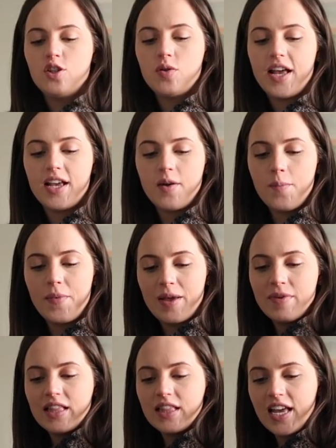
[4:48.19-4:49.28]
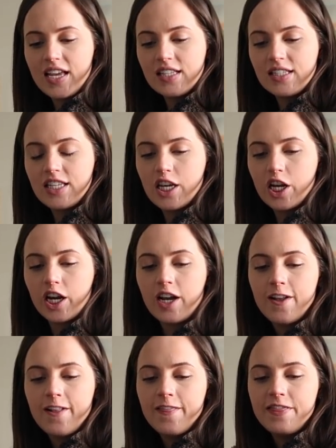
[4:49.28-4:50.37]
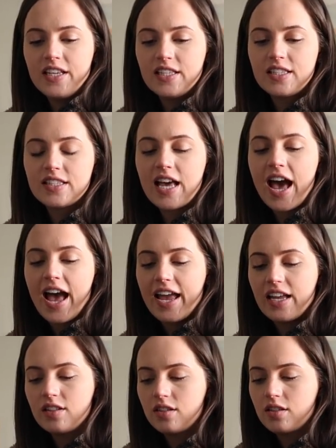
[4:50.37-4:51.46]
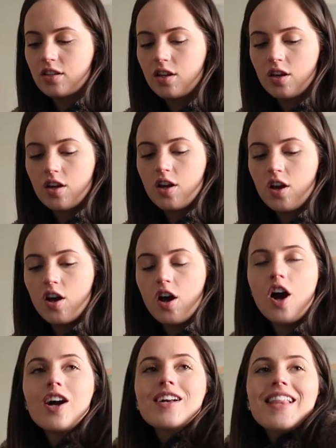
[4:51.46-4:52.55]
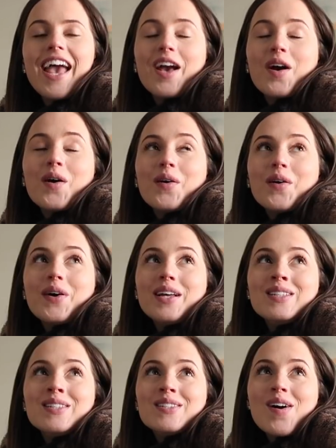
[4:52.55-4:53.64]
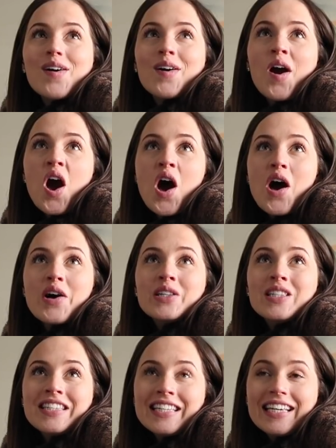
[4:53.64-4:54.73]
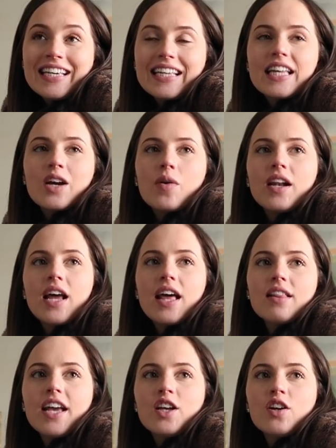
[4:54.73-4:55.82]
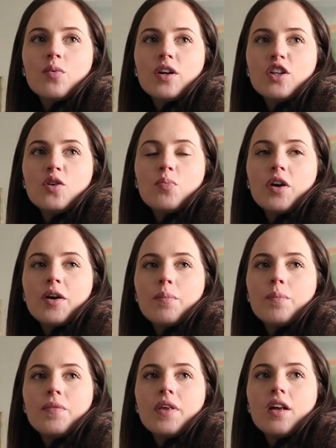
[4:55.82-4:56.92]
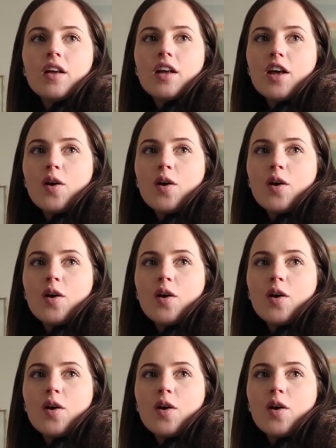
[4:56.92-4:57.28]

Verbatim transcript: So like baby lays here, these sides. Start to hug I like, oh, so cussy. Like I think I they like might snuggle put... her.